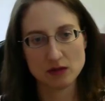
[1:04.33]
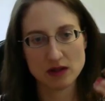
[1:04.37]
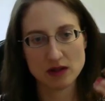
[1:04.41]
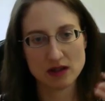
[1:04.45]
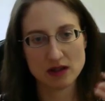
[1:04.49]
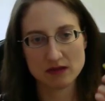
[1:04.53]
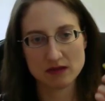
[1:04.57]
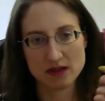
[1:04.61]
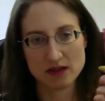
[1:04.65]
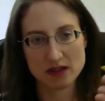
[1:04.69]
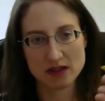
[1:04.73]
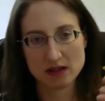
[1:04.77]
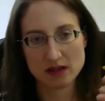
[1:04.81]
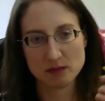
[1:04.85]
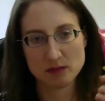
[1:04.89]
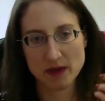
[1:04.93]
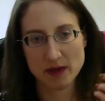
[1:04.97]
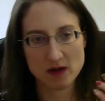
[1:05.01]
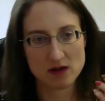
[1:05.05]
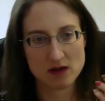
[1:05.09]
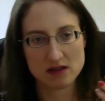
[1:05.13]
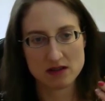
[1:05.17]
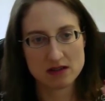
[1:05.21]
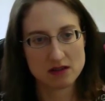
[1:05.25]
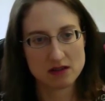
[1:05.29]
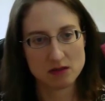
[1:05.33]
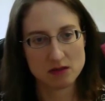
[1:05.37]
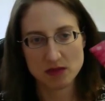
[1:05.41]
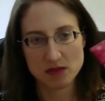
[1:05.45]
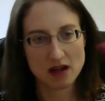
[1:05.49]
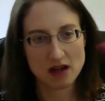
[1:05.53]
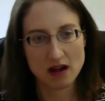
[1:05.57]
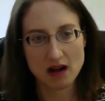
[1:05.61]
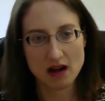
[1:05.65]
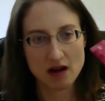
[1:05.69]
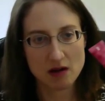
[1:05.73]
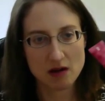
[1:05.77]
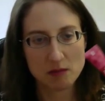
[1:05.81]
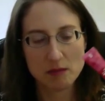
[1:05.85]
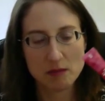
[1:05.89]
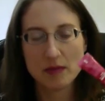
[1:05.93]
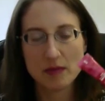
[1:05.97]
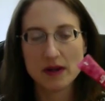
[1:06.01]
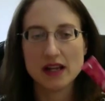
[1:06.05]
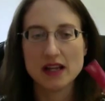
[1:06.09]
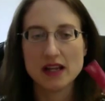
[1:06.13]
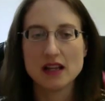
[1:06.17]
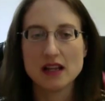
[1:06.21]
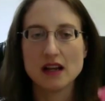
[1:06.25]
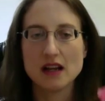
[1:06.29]
of the Berrisom at all,
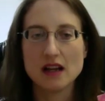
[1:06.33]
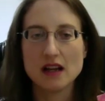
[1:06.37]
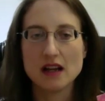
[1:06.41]
but